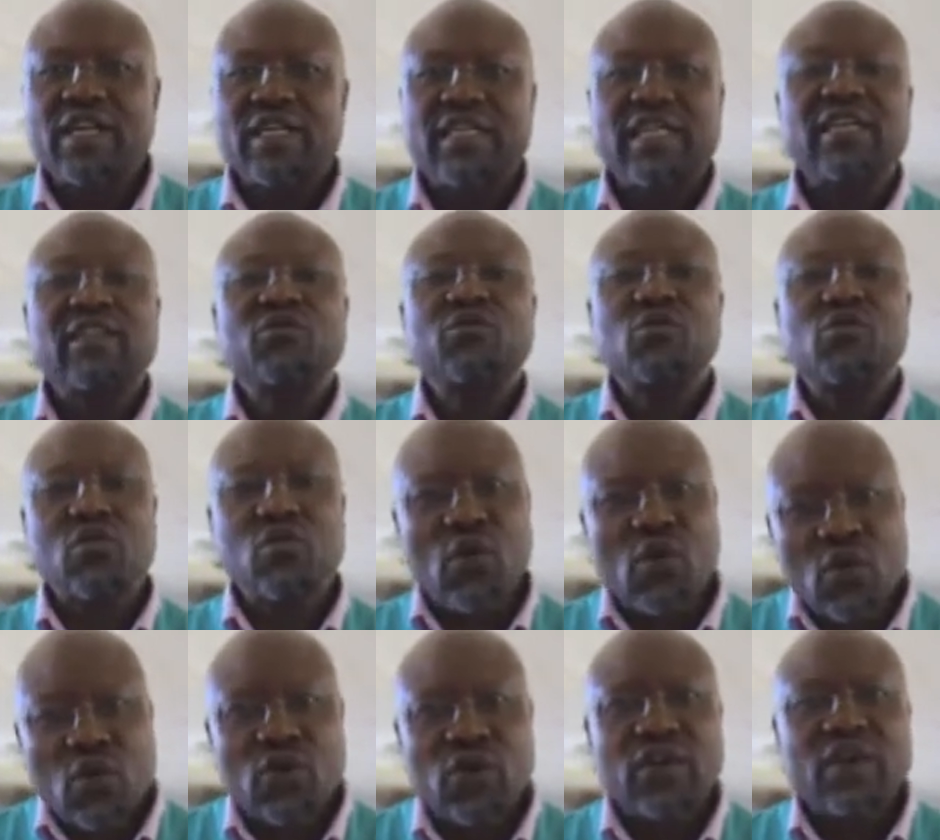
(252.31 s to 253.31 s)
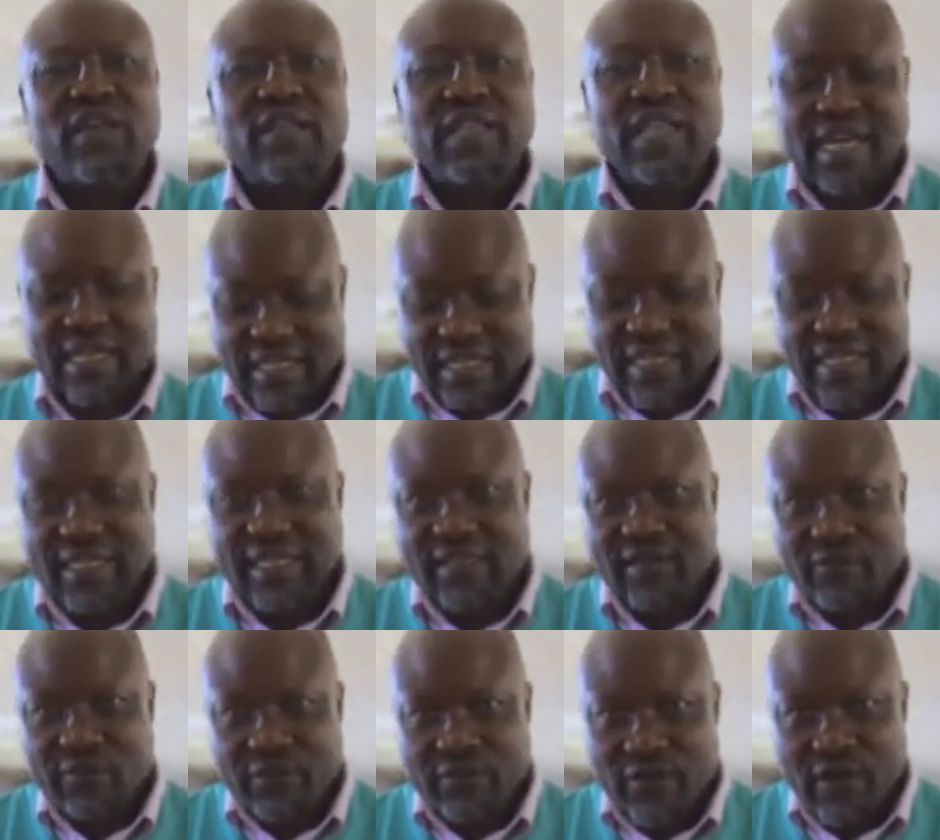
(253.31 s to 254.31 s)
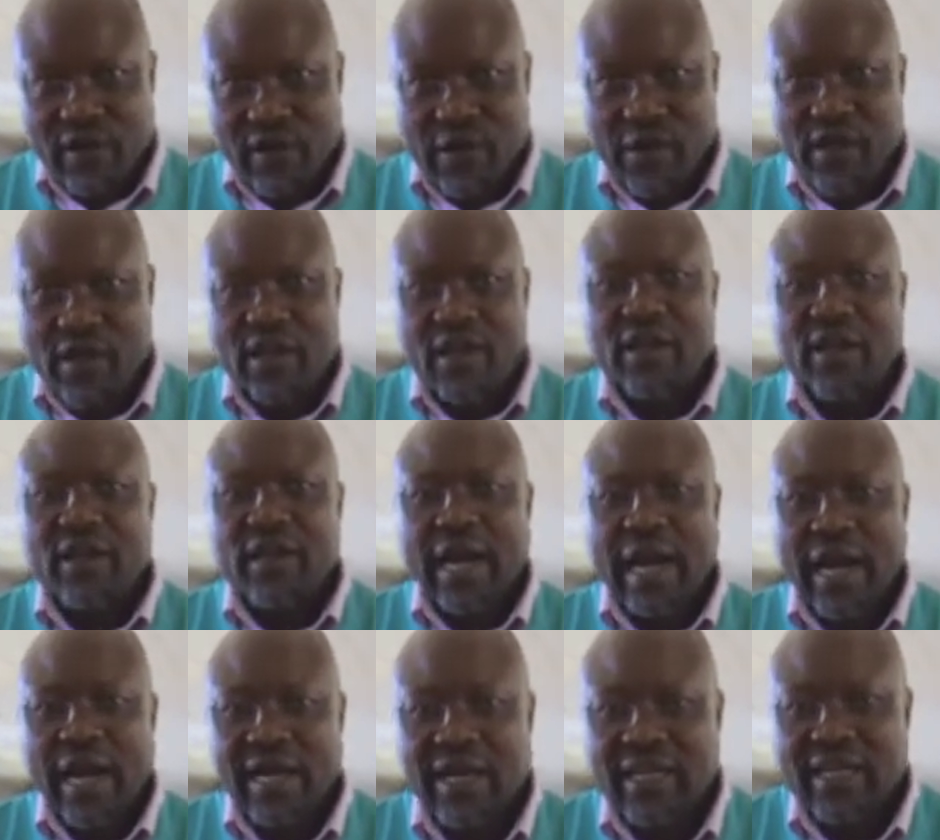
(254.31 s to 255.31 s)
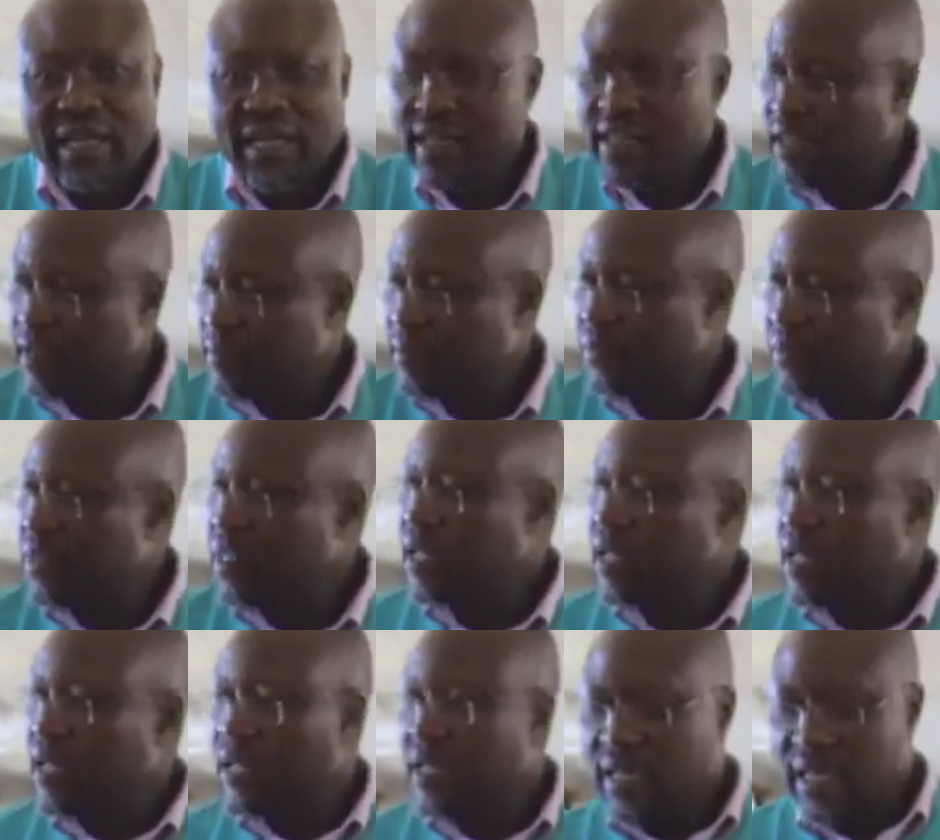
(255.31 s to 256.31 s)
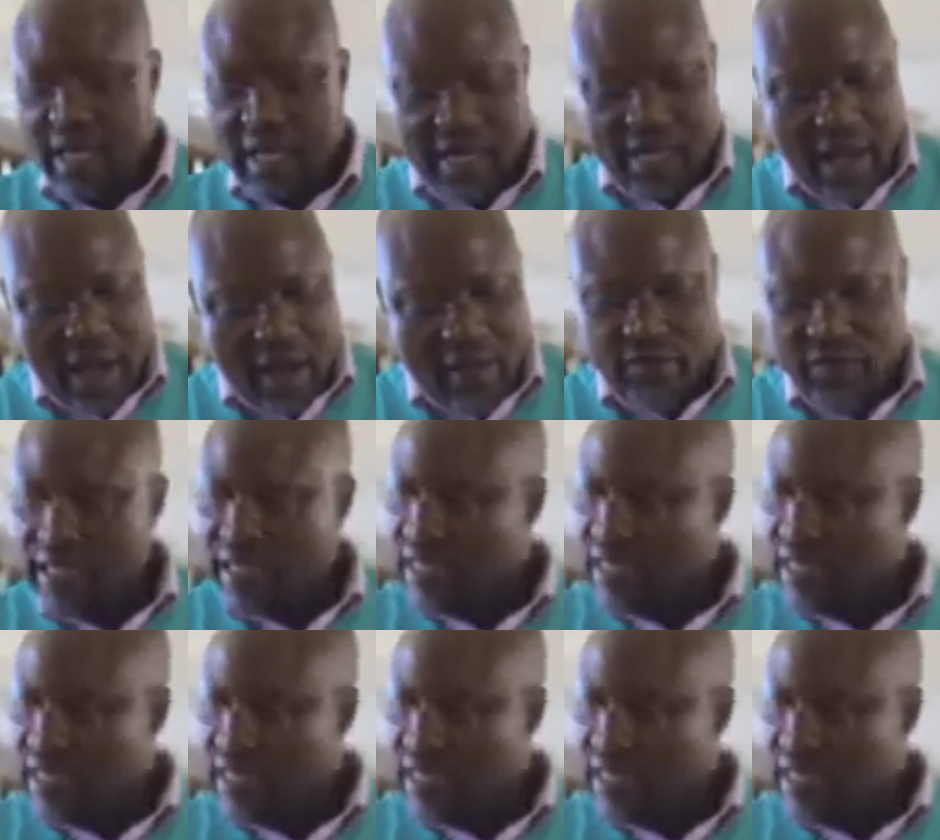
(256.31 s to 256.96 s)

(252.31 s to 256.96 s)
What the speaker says: then you know that it's very clean. Then after